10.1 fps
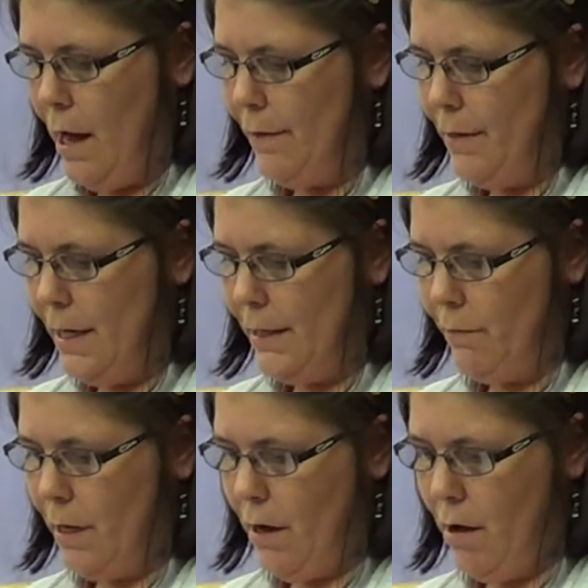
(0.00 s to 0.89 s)
and these
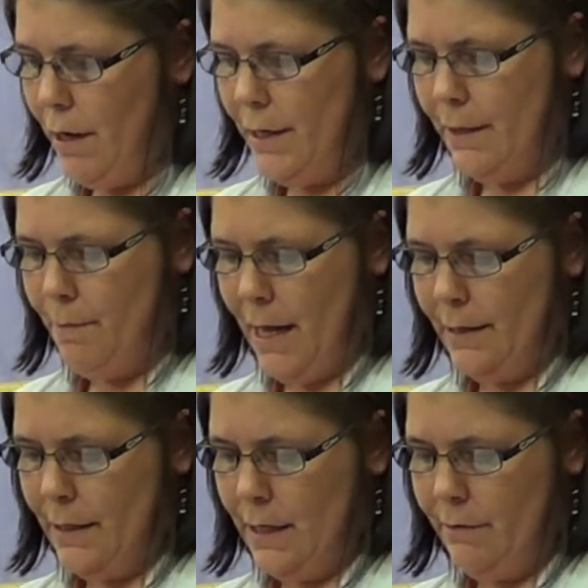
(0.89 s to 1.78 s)
are in higher
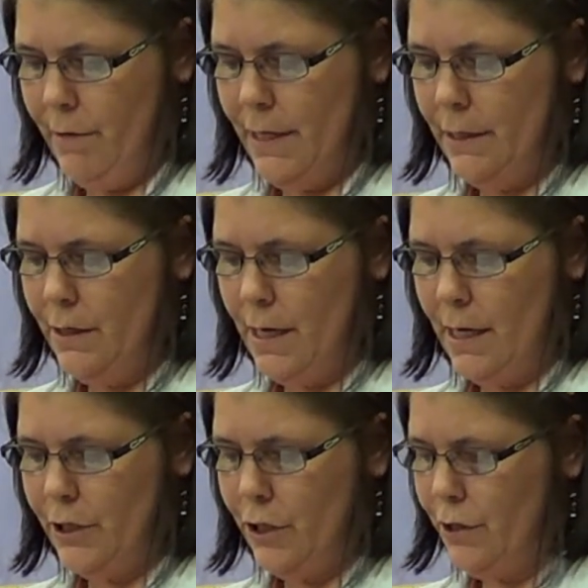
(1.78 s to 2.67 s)
demand in recent
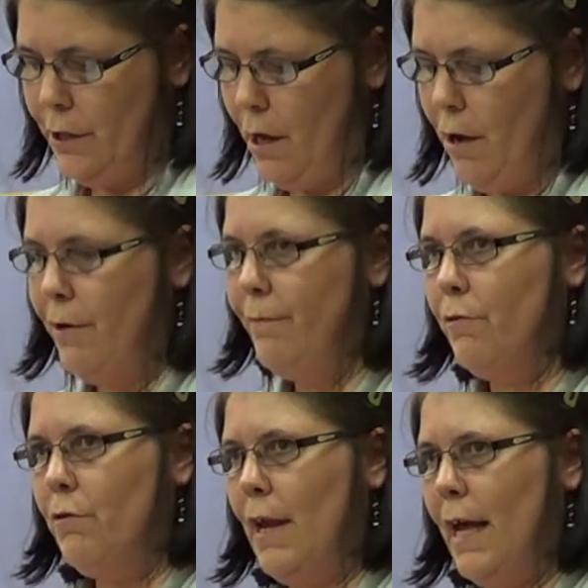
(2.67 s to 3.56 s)
years due to the overall